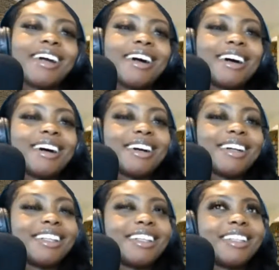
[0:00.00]

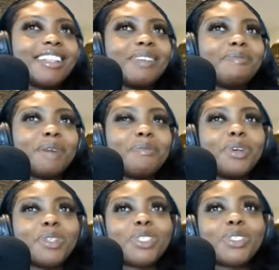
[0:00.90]
uh, my
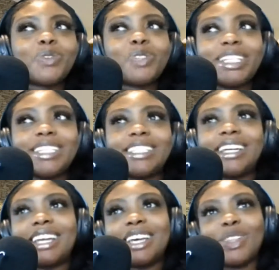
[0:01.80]
most
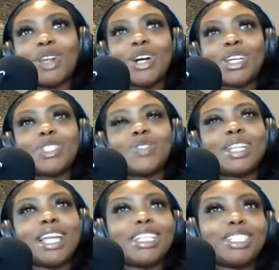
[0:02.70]
recent and longest
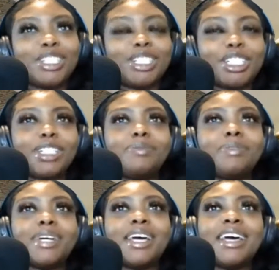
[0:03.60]
relationship.
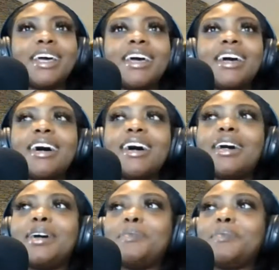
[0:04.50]

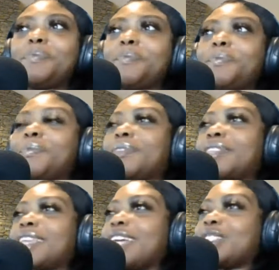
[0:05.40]
Um,
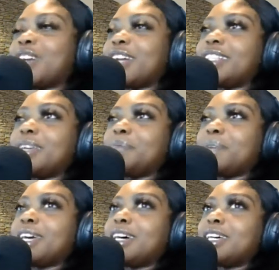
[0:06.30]
it started then
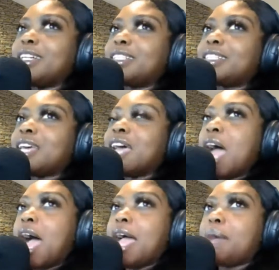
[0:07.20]
because
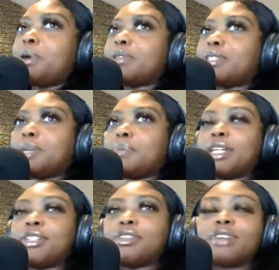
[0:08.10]
I had posted a
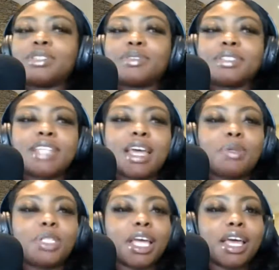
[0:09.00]
picture of us on
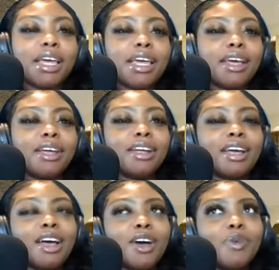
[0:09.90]
Snapchat, and
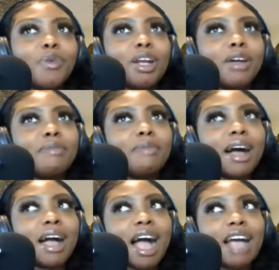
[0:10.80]
one of
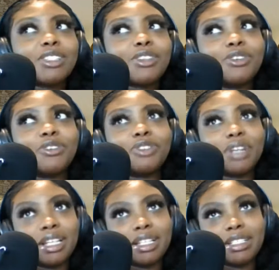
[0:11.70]
my high school
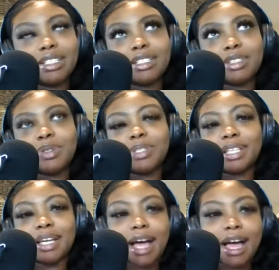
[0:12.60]
friends, who's a
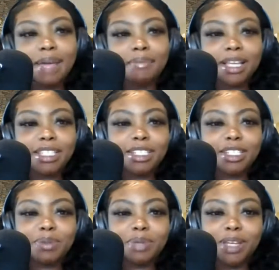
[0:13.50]
guy,
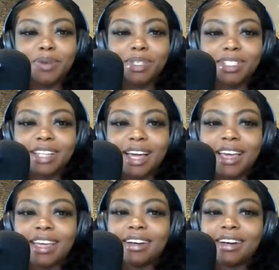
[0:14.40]
messaged me and was
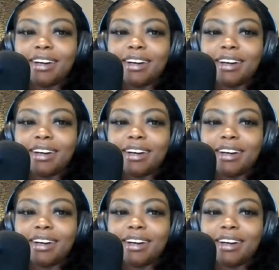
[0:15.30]
like,